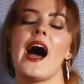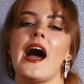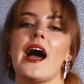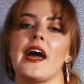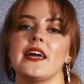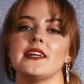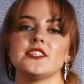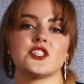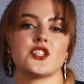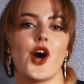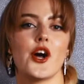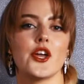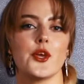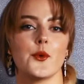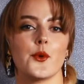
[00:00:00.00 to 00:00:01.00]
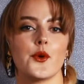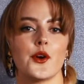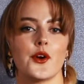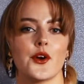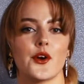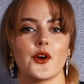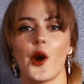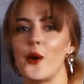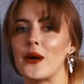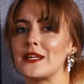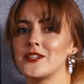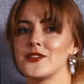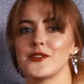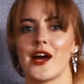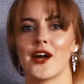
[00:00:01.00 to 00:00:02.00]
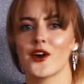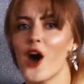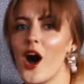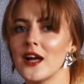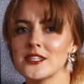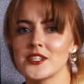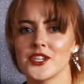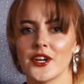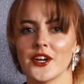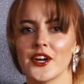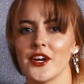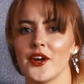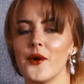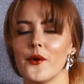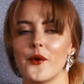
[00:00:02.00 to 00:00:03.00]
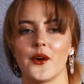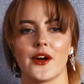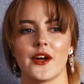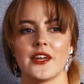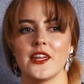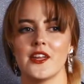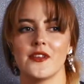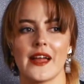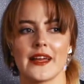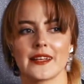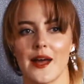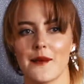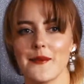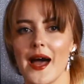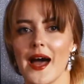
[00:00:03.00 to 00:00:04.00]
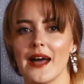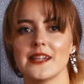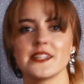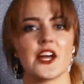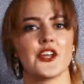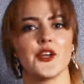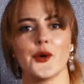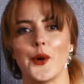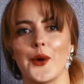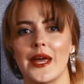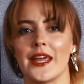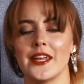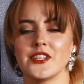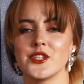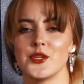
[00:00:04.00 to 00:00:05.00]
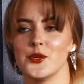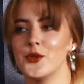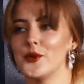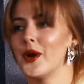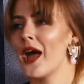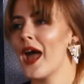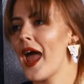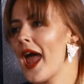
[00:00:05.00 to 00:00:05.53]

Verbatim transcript: I saw you were going to that concert, or you like that band, are you going to